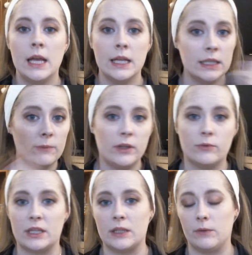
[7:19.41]
Time for the
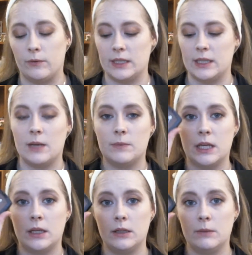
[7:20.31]
rest of the face. I'm
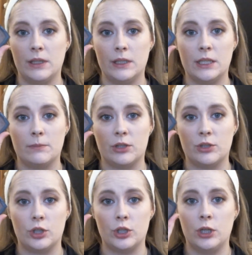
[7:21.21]
taking my NYX Blush and
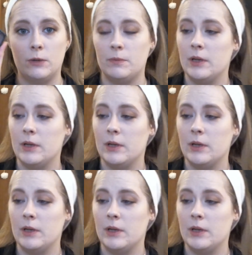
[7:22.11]
Taupe